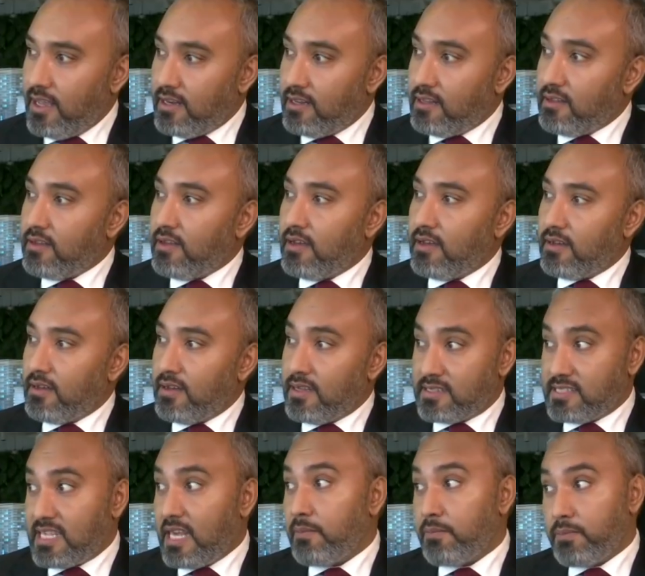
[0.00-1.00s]
and uh,
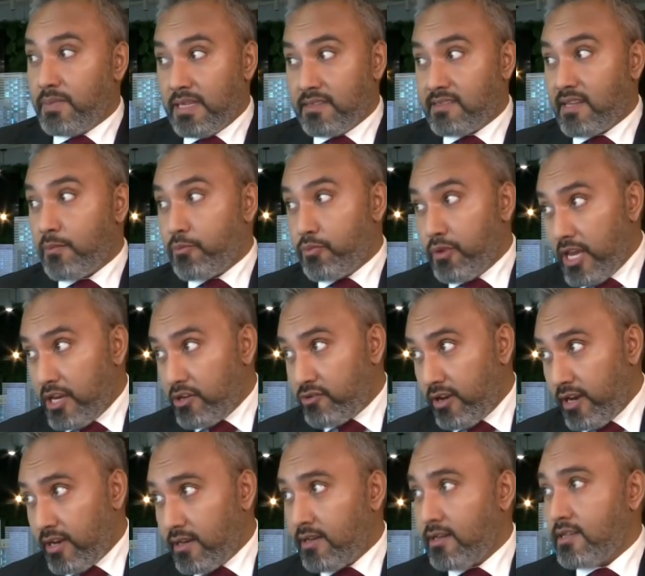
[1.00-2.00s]
escape things like brain
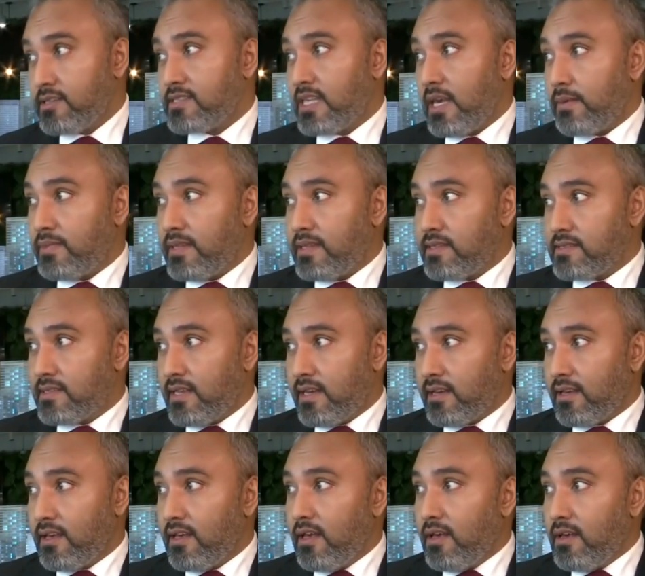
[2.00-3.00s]
drain, escape things
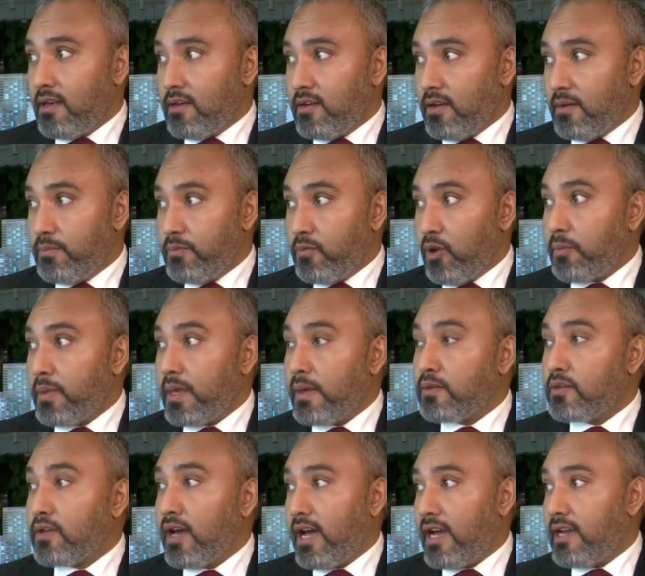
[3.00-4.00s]
like uh, not being able
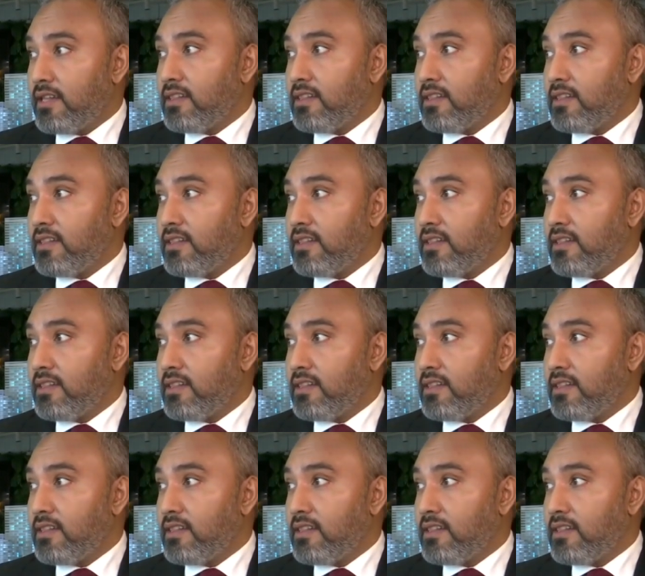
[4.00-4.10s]
to hire